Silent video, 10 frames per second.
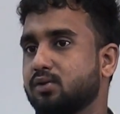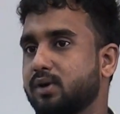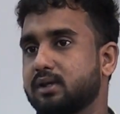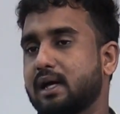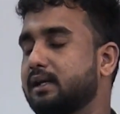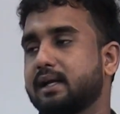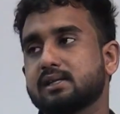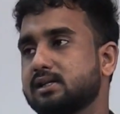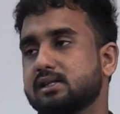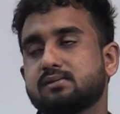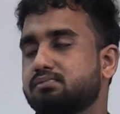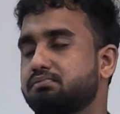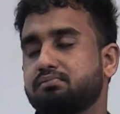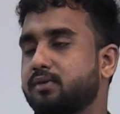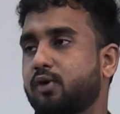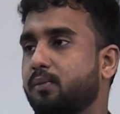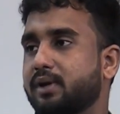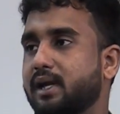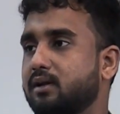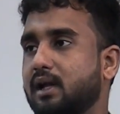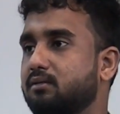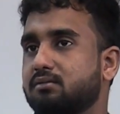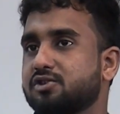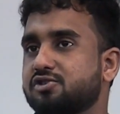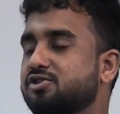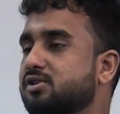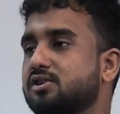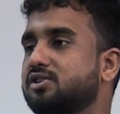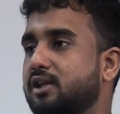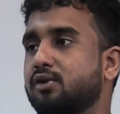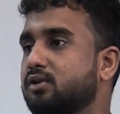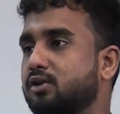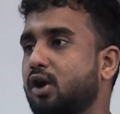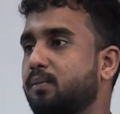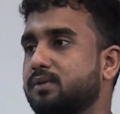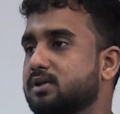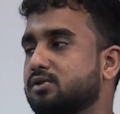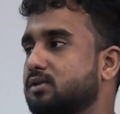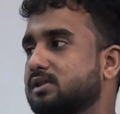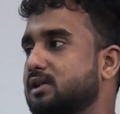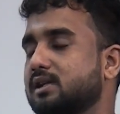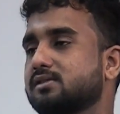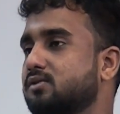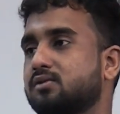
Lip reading: So in that case, he's performed great. And this is just the cherry on the top this inning.